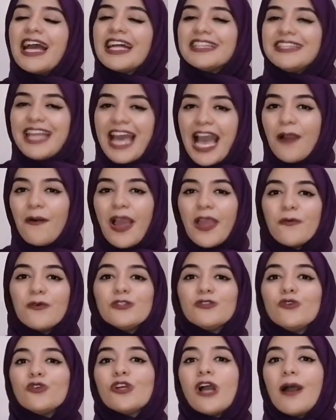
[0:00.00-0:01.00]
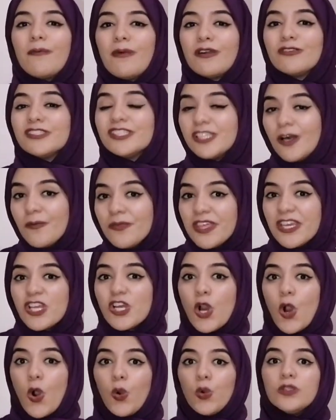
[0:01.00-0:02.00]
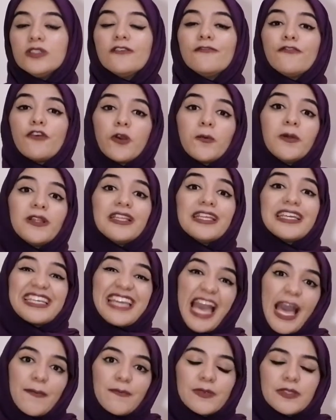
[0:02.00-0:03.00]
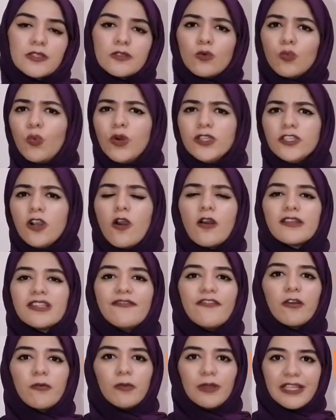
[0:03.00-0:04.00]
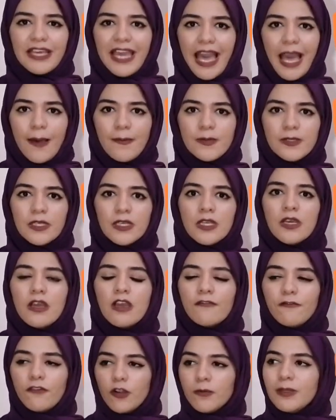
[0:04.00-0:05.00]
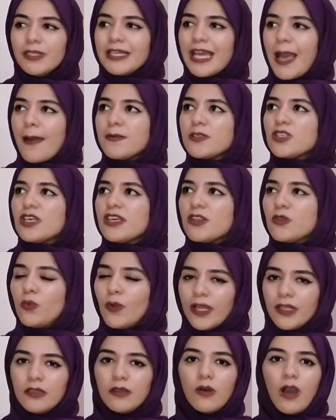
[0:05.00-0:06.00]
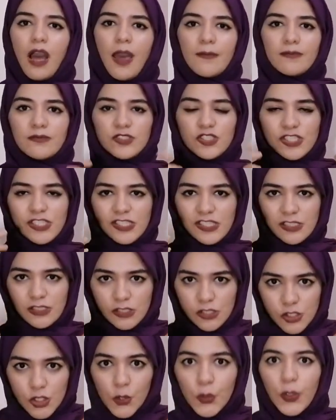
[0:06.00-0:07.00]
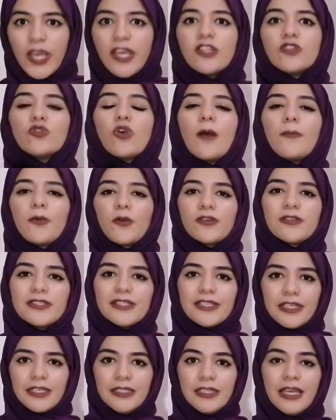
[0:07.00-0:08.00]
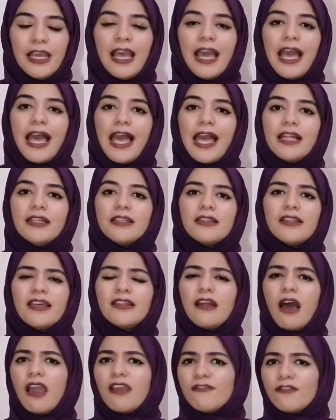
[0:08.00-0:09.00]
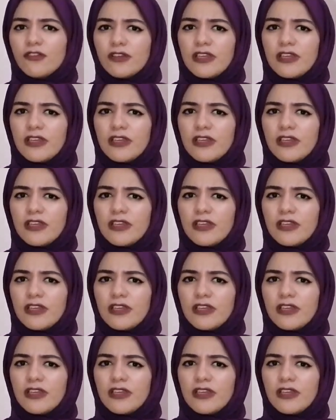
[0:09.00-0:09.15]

Now I will talk about something called verbal gaps. What are the verbal gaps? Verbal gaps is when I'm just talking to a person and then I